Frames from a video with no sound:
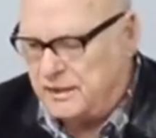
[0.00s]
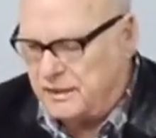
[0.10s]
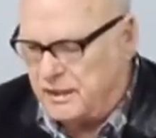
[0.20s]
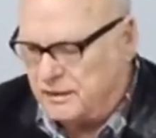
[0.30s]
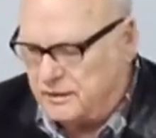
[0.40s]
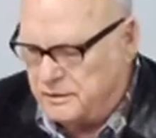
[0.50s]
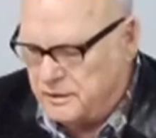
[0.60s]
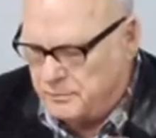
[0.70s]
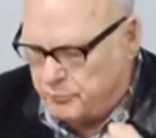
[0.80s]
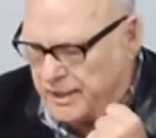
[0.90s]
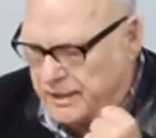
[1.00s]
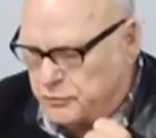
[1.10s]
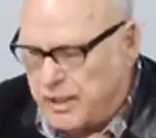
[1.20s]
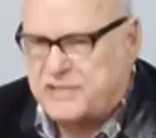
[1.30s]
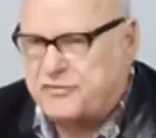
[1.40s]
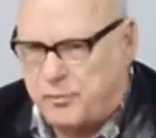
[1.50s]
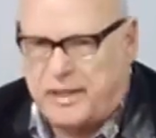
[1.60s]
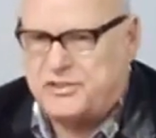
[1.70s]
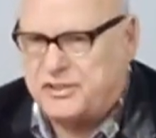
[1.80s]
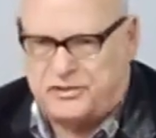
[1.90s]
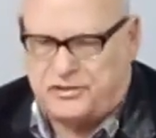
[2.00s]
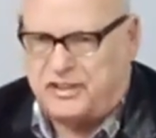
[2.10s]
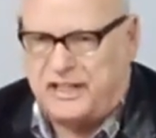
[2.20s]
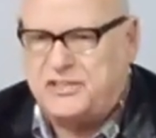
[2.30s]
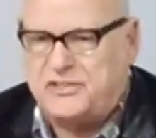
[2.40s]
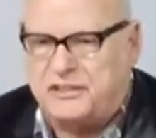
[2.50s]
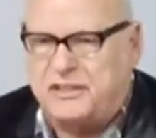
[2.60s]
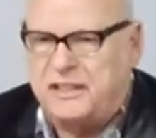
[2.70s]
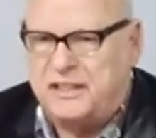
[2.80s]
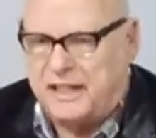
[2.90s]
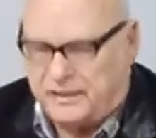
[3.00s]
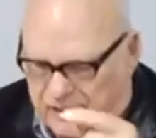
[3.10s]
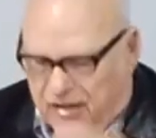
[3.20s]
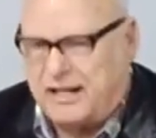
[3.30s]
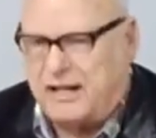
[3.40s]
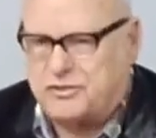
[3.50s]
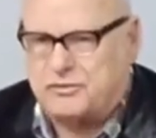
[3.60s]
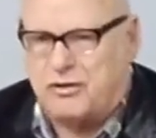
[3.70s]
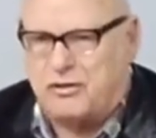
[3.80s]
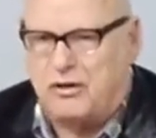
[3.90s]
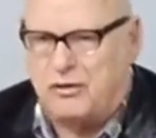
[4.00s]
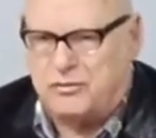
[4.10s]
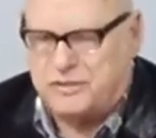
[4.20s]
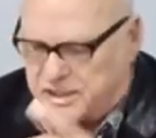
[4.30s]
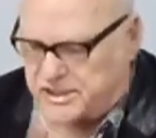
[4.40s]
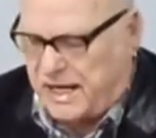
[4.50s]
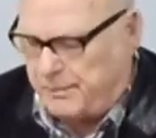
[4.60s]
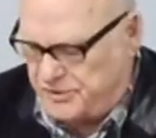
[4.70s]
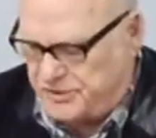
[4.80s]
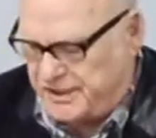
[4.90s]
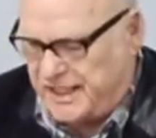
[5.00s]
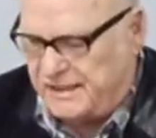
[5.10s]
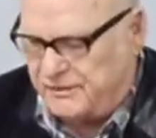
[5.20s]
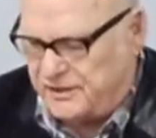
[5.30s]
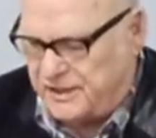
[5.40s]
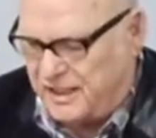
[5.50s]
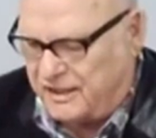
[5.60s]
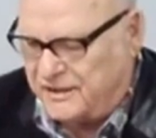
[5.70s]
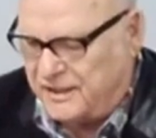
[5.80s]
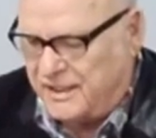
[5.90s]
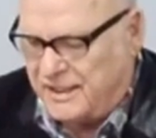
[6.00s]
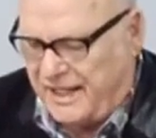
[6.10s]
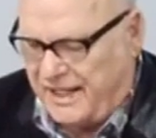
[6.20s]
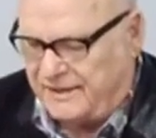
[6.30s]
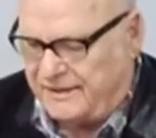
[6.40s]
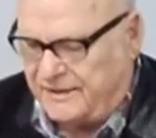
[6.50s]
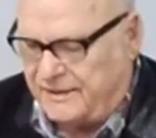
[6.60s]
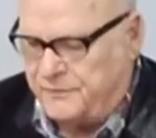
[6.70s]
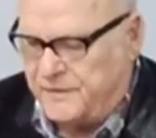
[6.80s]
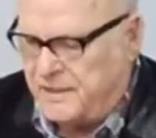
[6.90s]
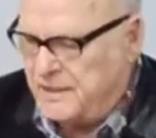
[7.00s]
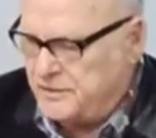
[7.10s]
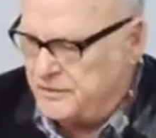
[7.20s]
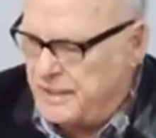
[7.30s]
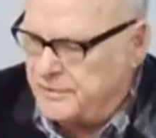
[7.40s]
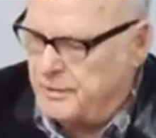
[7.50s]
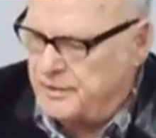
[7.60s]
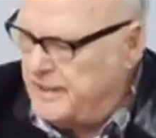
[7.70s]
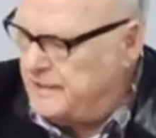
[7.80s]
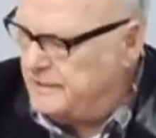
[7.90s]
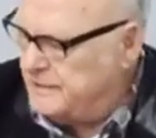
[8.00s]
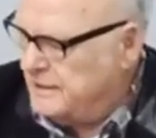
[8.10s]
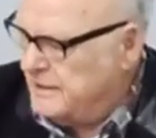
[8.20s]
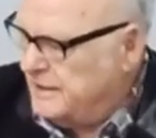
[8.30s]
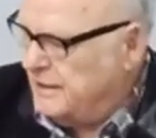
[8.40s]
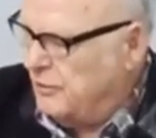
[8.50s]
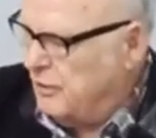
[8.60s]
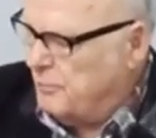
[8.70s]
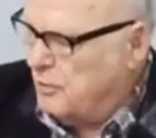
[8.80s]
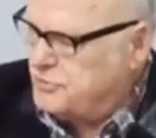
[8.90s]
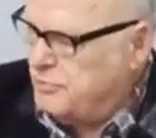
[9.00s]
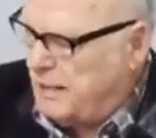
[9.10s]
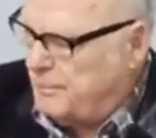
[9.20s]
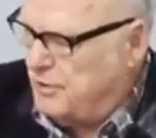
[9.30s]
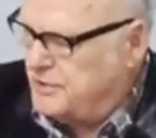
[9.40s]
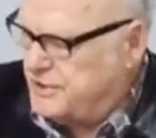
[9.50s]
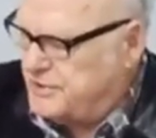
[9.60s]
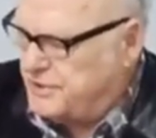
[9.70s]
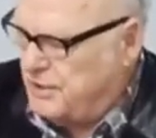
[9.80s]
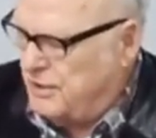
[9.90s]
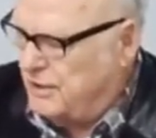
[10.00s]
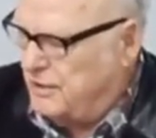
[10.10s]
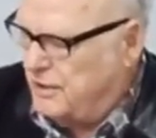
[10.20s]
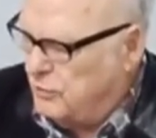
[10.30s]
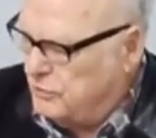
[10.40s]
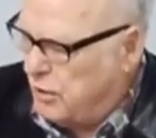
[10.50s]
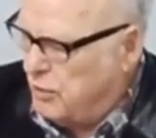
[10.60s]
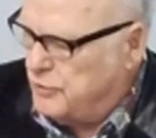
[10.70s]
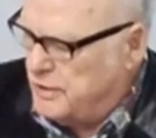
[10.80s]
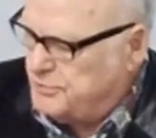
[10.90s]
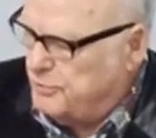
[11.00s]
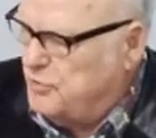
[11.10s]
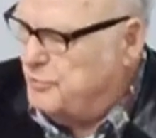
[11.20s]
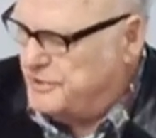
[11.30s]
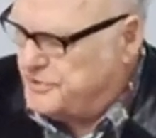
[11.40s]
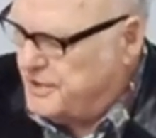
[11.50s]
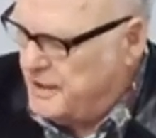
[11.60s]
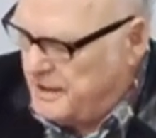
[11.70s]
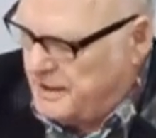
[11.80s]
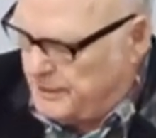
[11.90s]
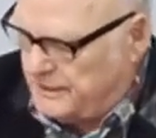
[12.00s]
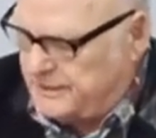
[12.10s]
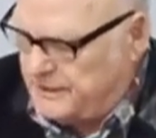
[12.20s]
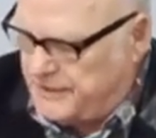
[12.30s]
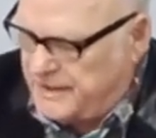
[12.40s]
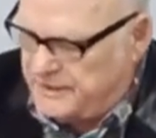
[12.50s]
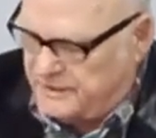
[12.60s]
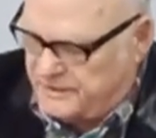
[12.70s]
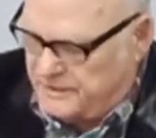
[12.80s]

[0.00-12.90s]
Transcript: uh, bring transformation to the nation and tear down strongholds and establish the kingdom of God. And um, so that's, but then, you know, most of my books is uh, on, on these movements. But uh, then